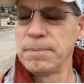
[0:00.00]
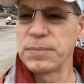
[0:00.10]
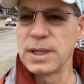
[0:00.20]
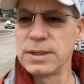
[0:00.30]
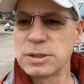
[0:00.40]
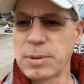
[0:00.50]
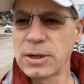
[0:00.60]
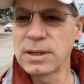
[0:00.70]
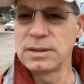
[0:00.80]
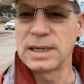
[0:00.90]
in these
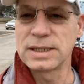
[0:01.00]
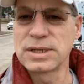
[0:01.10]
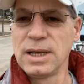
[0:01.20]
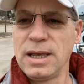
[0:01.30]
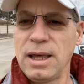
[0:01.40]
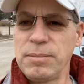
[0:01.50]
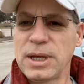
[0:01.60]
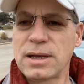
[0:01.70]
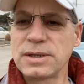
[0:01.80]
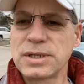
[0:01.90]
parking lots. And
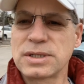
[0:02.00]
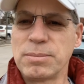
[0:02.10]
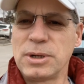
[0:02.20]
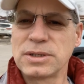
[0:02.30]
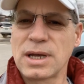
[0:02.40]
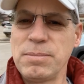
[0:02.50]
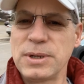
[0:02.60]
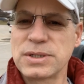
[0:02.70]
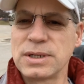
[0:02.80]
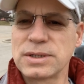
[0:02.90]
because it's a
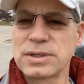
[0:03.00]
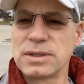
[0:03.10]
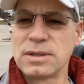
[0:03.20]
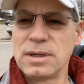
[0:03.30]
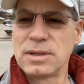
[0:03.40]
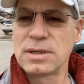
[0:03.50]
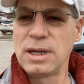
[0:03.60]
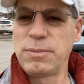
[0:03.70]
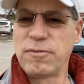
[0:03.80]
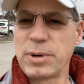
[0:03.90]
multi-business
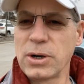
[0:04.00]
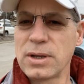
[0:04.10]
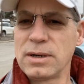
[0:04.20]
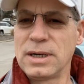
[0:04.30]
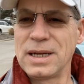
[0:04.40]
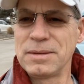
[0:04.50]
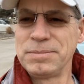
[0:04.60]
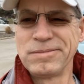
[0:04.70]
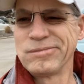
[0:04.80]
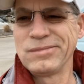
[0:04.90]
type of parking lot,
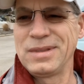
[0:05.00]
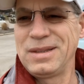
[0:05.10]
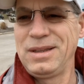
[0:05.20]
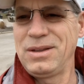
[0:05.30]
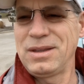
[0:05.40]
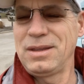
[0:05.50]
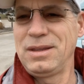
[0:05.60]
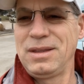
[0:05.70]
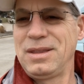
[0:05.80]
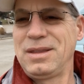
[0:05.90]

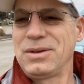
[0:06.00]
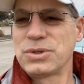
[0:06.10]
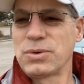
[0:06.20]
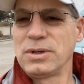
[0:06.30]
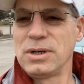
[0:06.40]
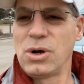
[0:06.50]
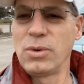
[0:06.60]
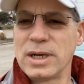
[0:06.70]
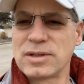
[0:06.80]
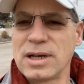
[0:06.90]
there's really no
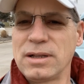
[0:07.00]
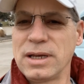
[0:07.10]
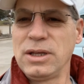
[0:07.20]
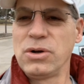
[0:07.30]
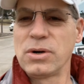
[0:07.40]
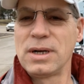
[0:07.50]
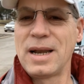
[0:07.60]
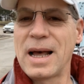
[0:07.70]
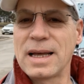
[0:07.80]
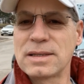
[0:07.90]
to tell that you're
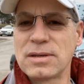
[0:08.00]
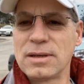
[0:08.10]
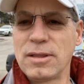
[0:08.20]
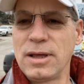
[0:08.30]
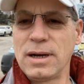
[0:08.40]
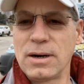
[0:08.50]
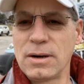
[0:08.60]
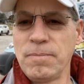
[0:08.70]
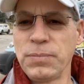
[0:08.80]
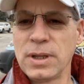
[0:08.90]
not
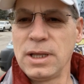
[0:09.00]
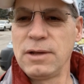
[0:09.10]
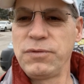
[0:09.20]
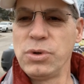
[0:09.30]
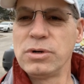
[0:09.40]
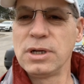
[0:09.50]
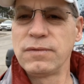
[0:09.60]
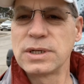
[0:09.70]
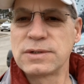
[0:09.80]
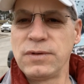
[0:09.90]
there if you leave
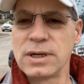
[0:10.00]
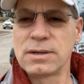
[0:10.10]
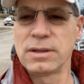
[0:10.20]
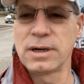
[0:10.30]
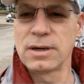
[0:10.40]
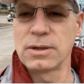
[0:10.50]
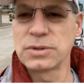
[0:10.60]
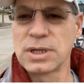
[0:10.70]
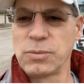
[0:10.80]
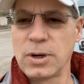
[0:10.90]
this vehicle there and go
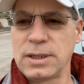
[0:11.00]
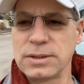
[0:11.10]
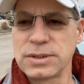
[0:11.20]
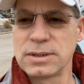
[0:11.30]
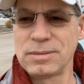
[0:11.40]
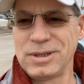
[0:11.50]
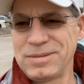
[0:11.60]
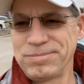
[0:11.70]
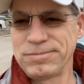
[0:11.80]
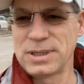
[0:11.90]
somewhere else. I
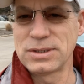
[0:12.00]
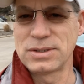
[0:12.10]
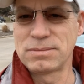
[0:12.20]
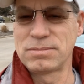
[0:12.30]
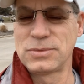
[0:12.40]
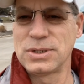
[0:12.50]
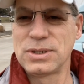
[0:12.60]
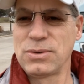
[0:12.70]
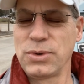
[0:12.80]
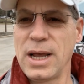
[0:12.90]
mean, that's
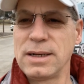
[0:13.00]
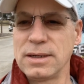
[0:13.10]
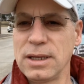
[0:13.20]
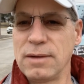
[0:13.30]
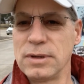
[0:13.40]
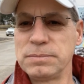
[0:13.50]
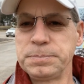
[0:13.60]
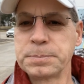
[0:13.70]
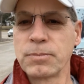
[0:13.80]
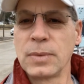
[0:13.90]
just the reality of it.
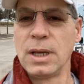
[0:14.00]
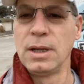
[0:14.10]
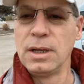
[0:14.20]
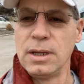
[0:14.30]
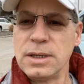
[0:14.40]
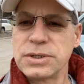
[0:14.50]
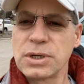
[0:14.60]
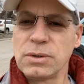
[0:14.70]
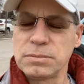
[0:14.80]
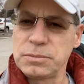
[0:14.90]

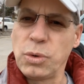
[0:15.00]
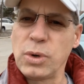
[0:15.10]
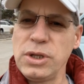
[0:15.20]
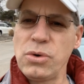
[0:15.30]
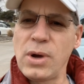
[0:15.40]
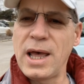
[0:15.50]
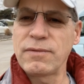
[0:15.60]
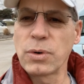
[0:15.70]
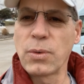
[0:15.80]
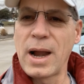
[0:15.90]
So when you
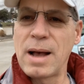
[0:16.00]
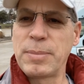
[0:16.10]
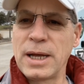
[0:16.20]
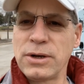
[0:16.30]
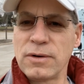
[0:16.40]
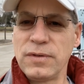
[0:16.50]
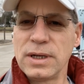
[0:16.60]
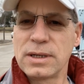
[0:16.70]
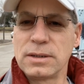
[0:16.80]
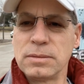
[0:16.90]
have a wrap on your
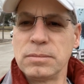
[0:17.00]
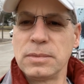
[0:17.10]
vehicle,